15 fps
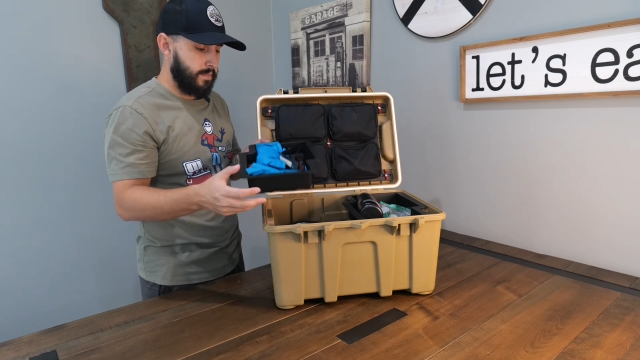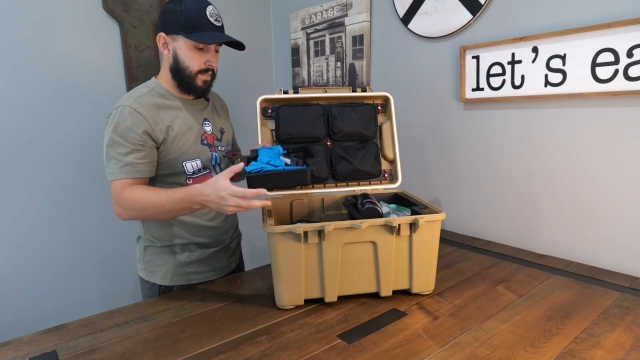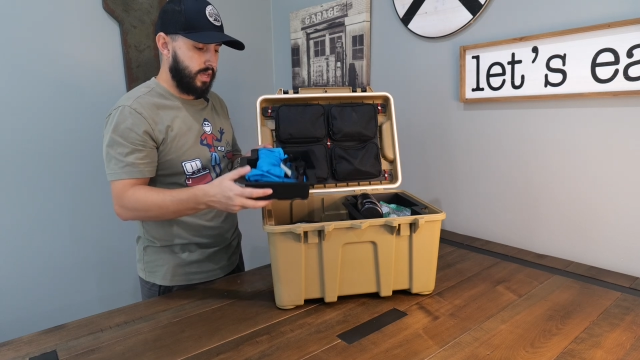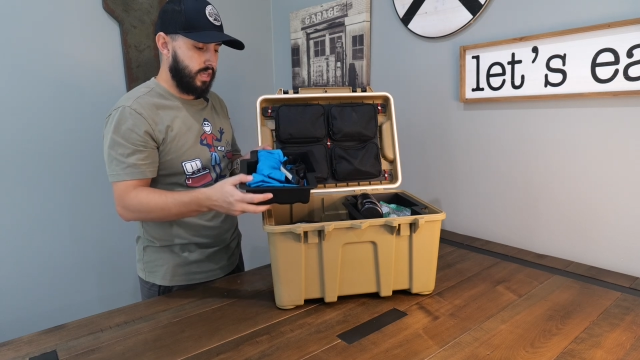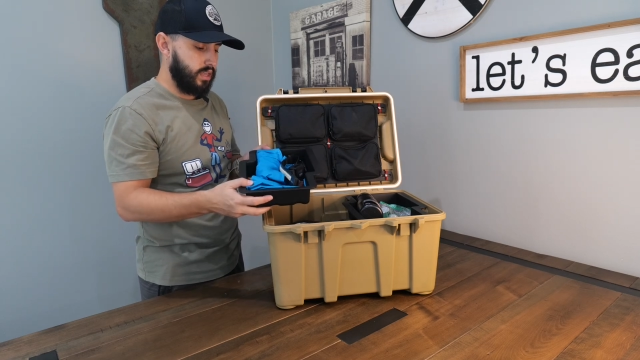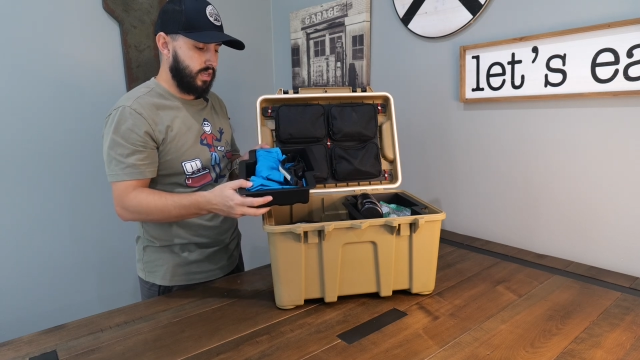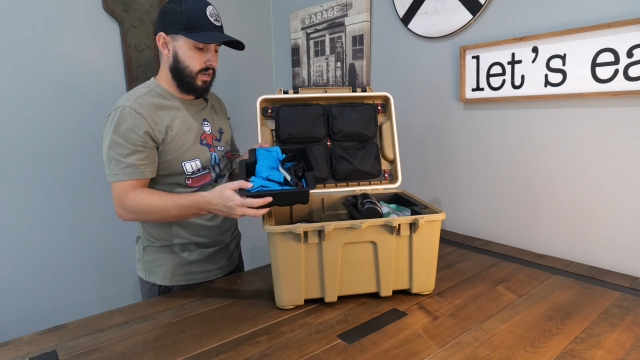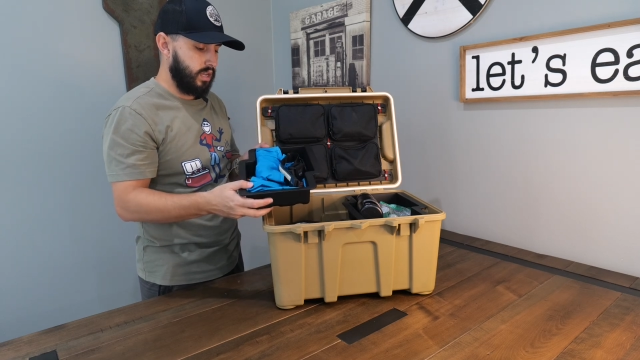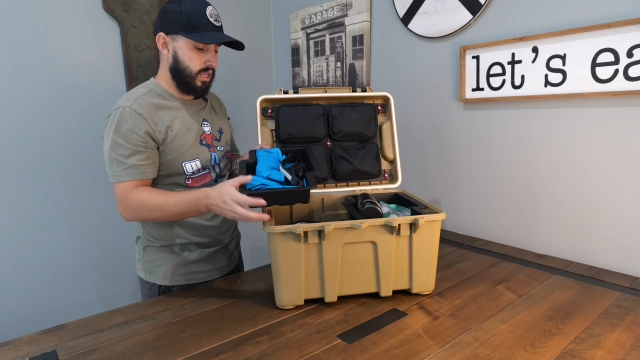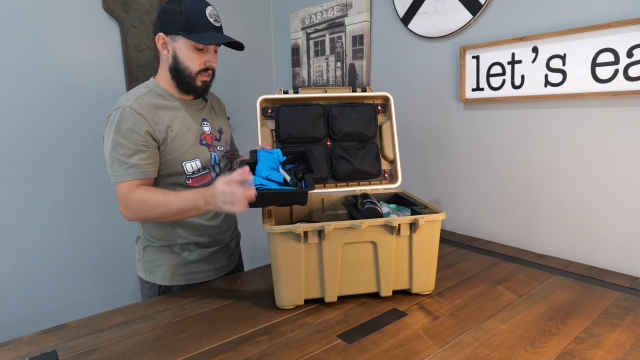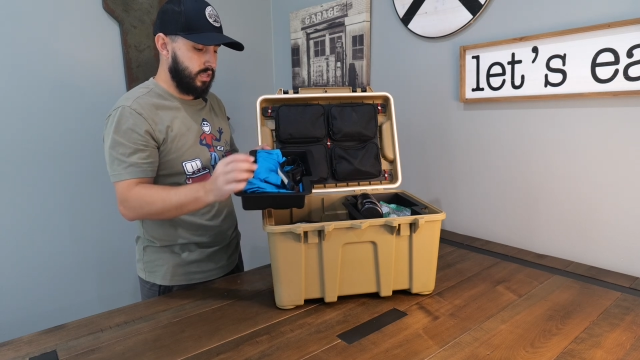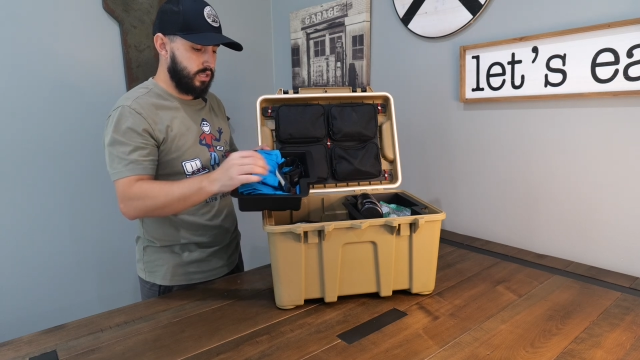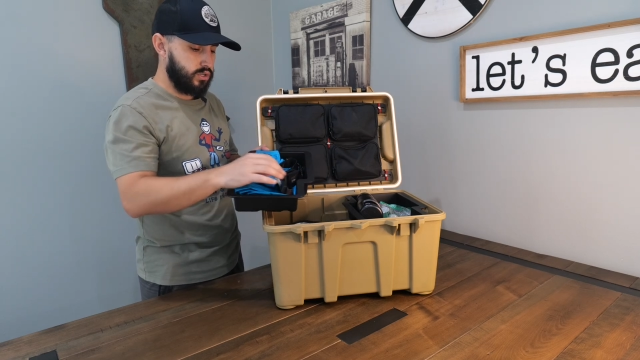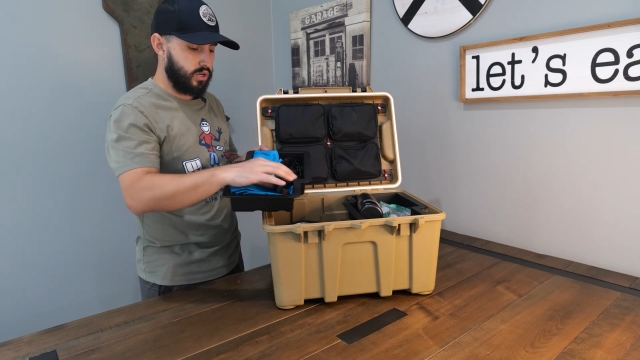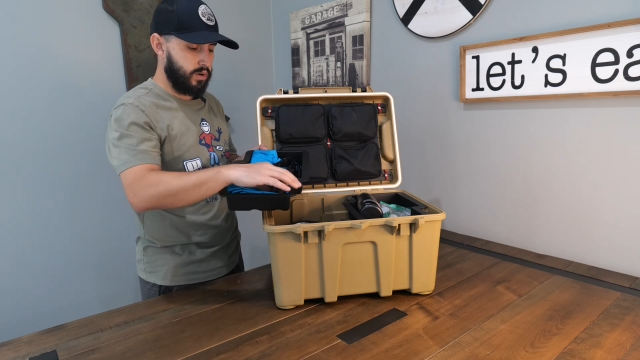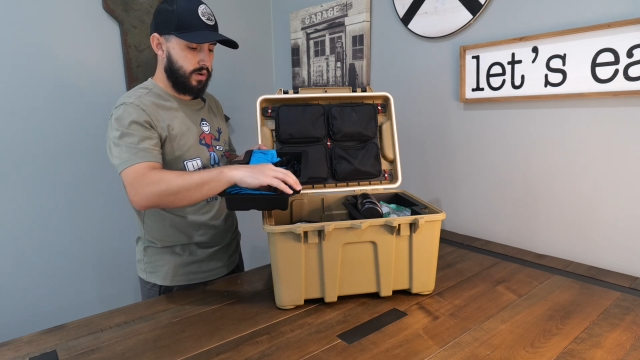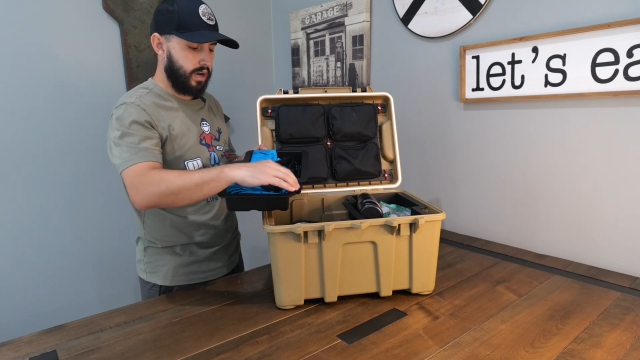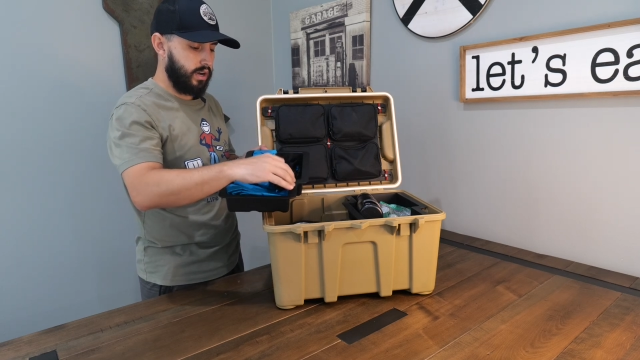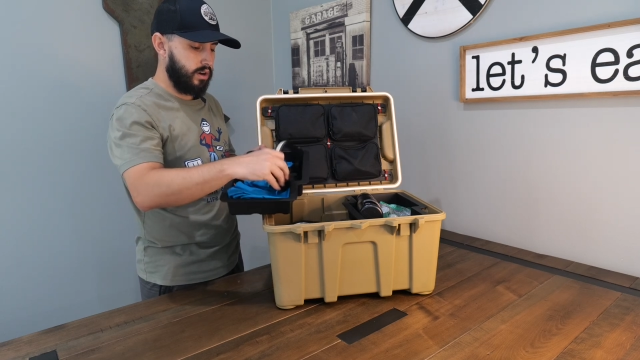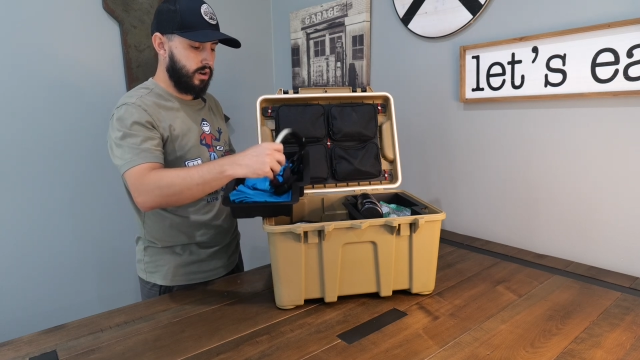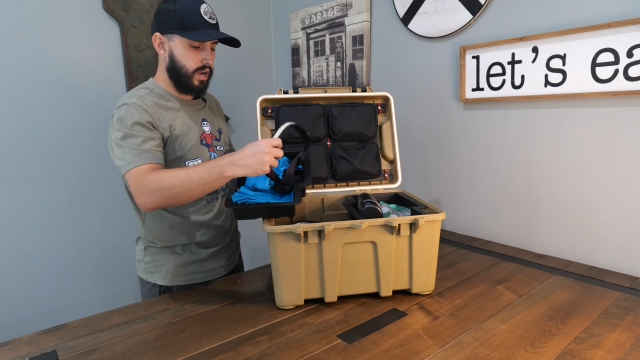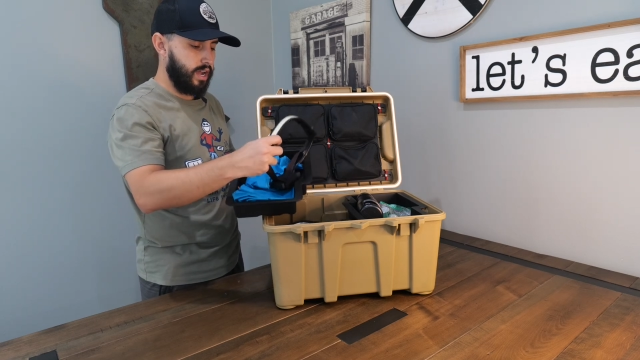And then in this tray right
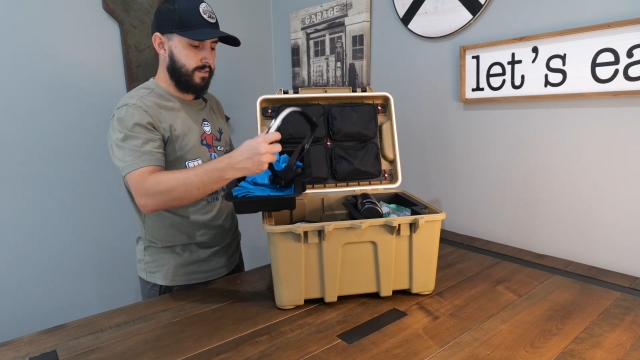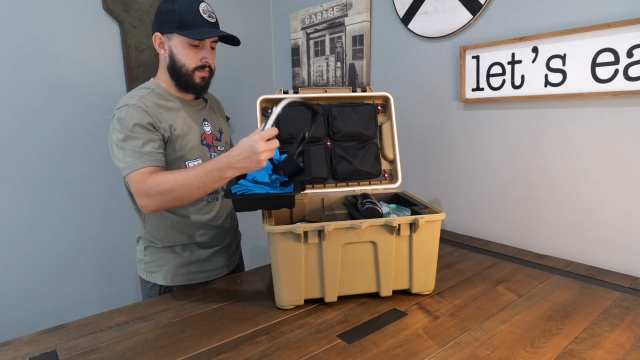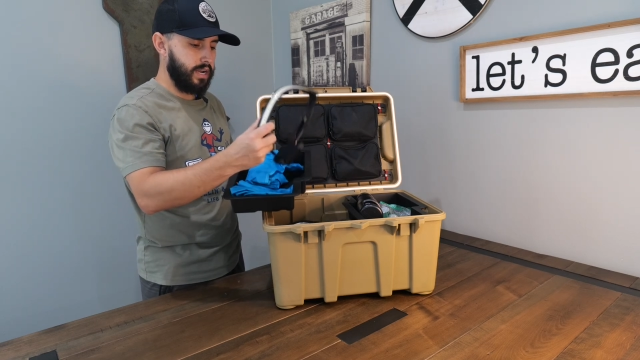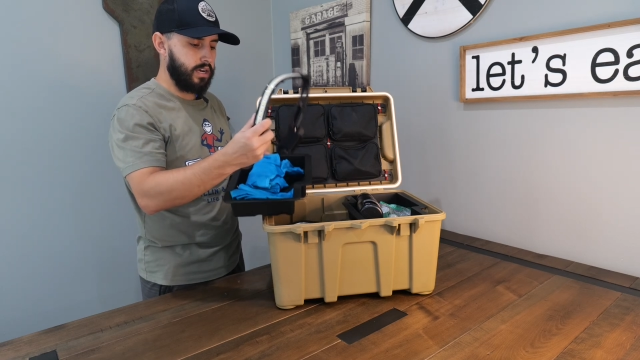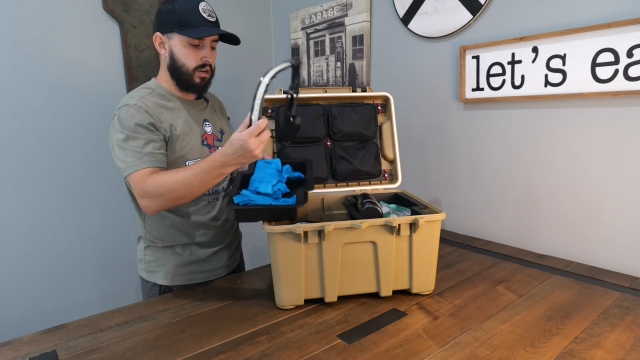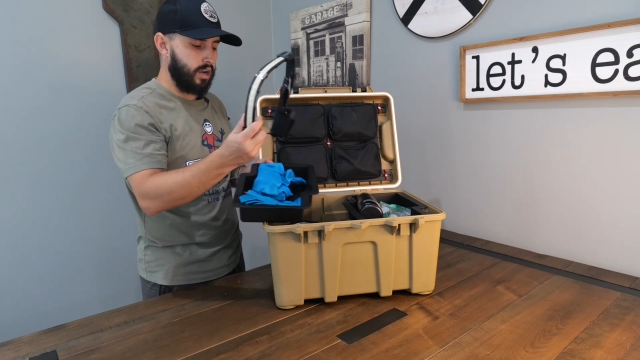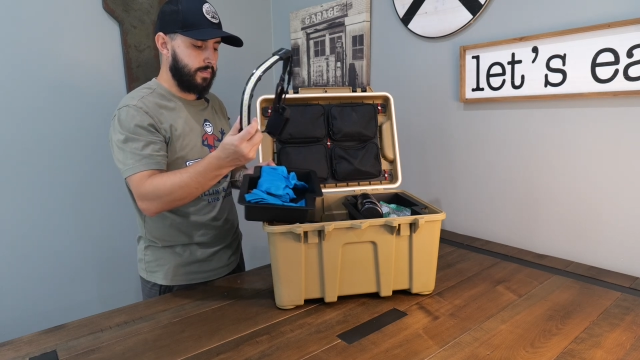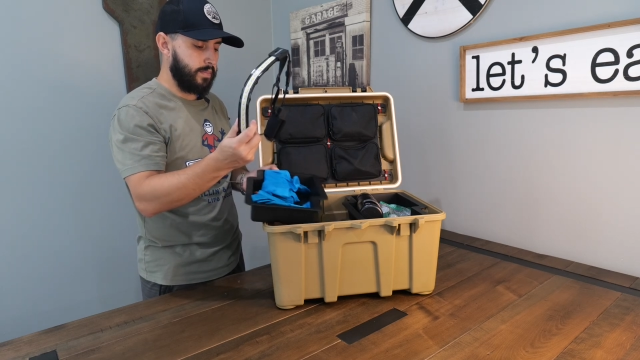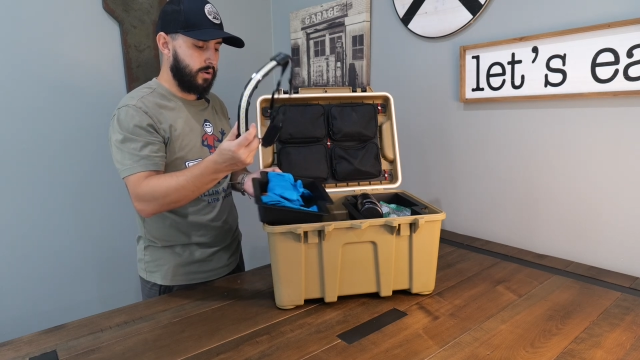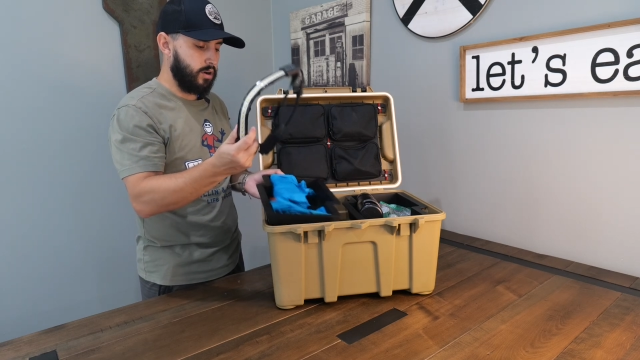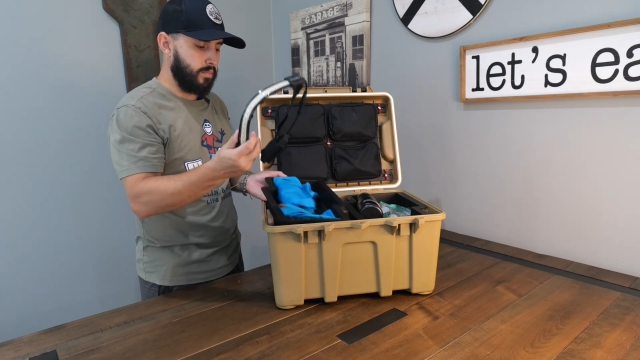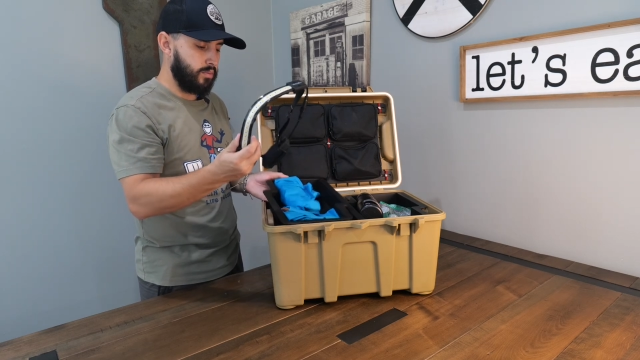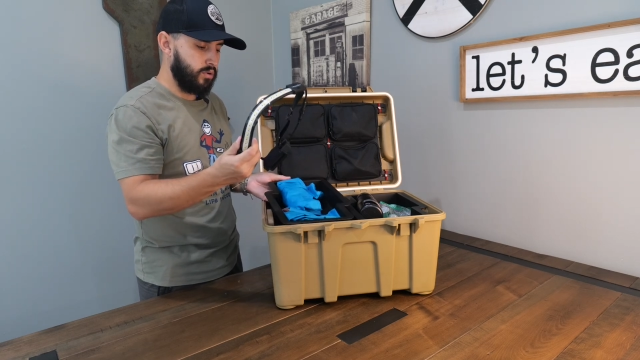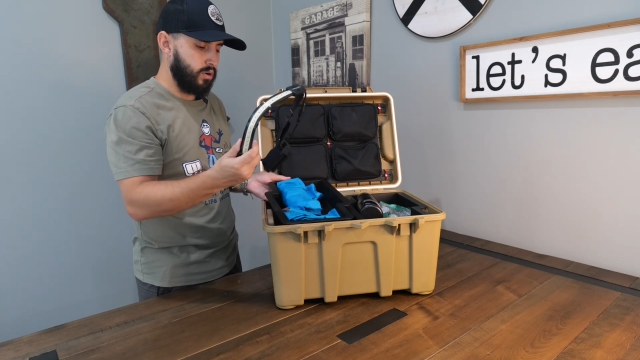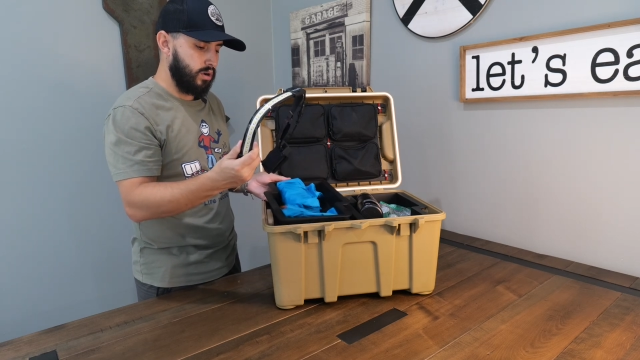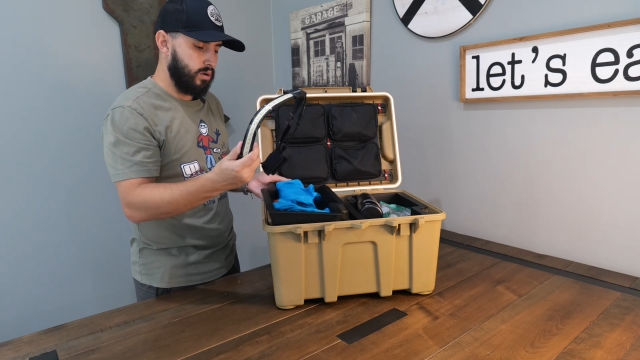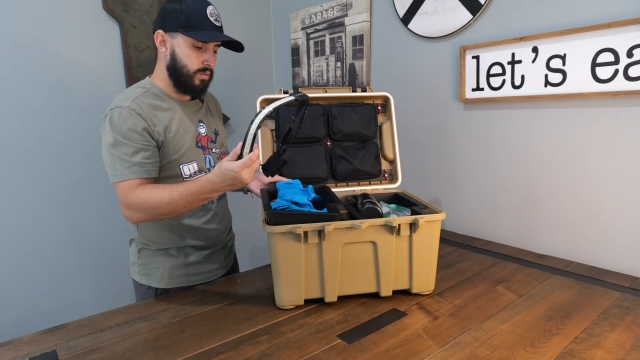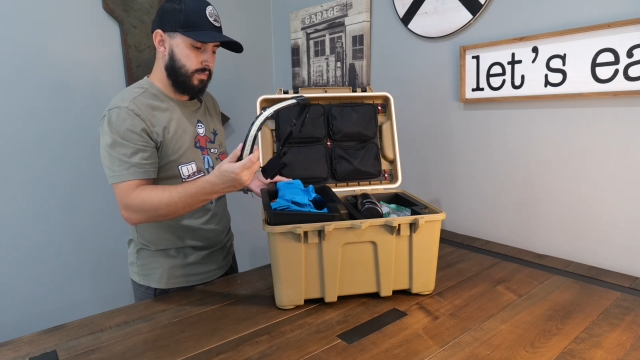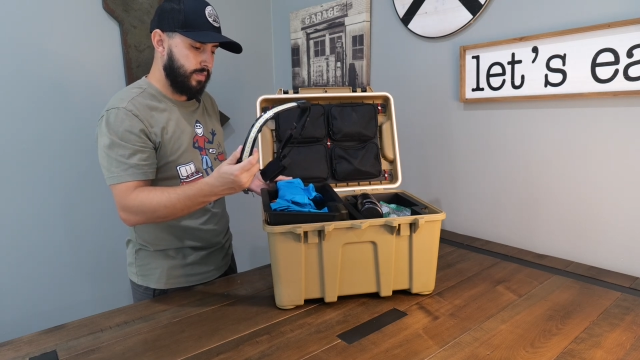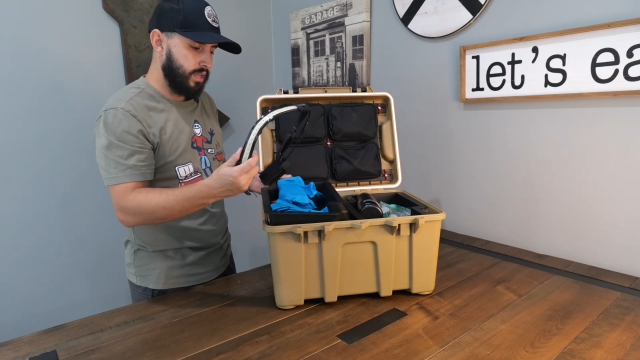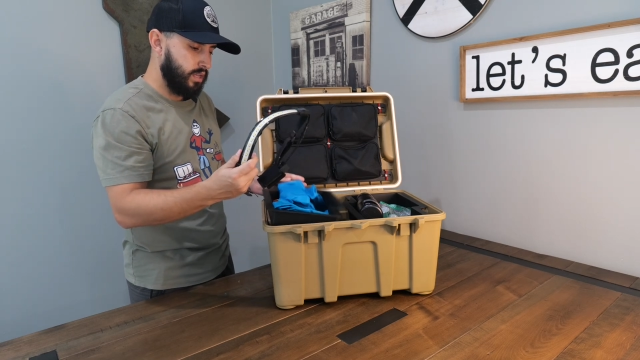here, I have my Lightbar Pro.